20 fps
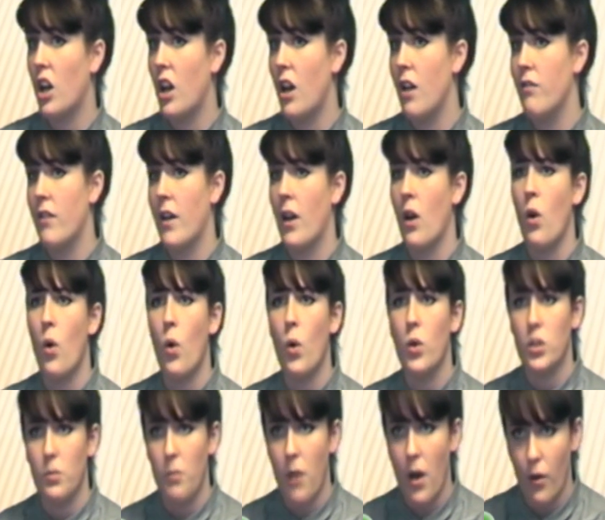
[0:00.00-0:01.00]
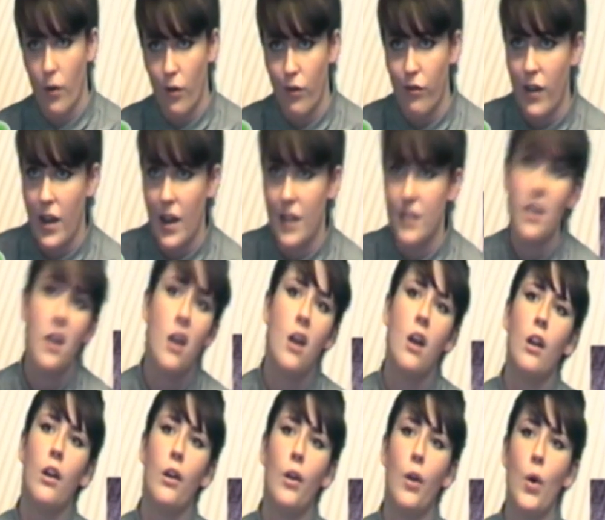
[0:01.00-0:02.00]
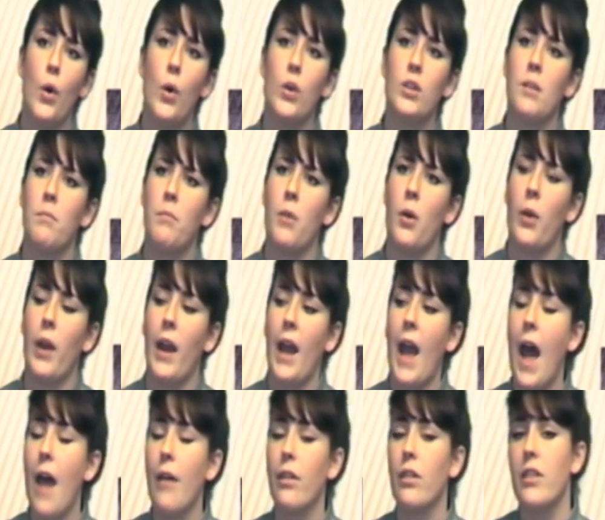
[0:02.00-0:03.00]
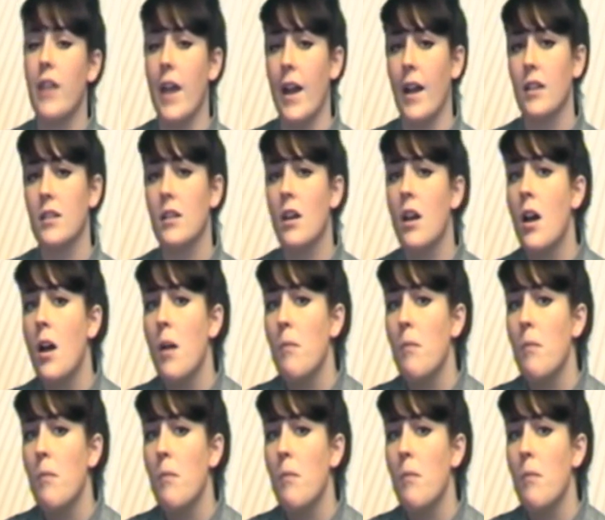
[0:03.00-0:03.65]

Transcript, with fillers: clothing, autobiographies, laws, building and things.